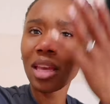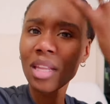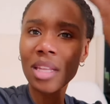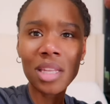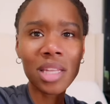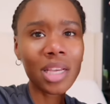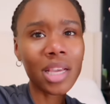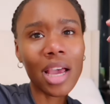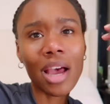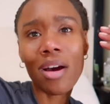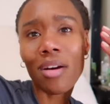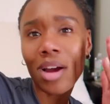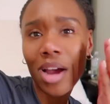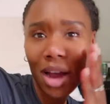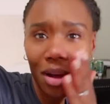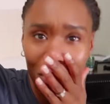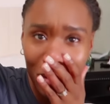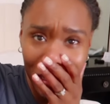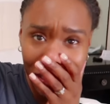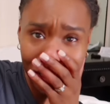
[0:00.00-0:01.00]
Look at how
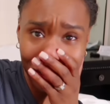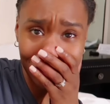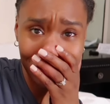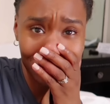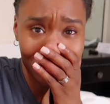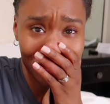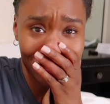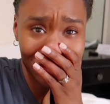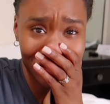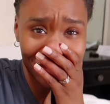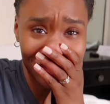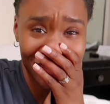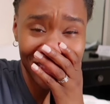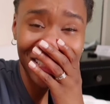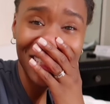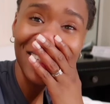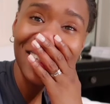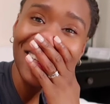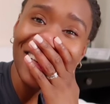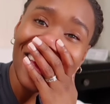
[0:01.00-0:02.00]
God worked.
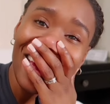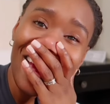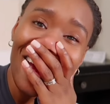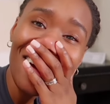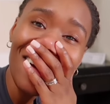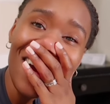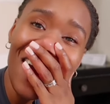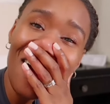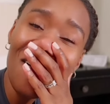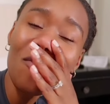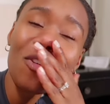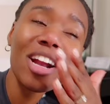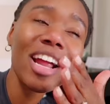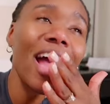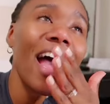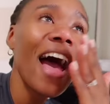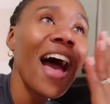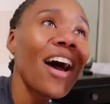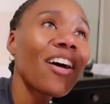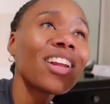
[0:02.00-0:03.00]

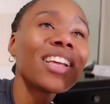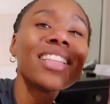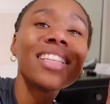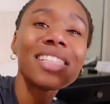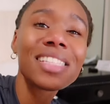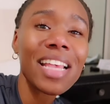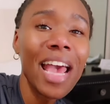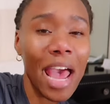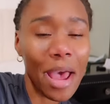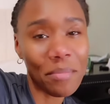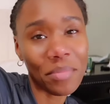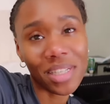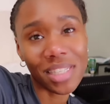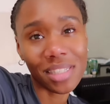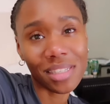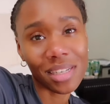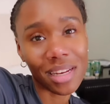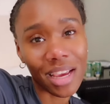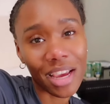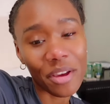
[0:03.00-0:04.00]
How did this happen
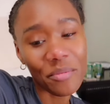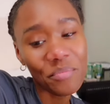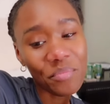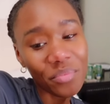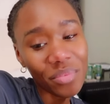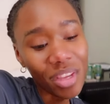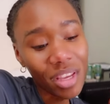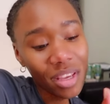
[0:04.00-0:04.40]
today?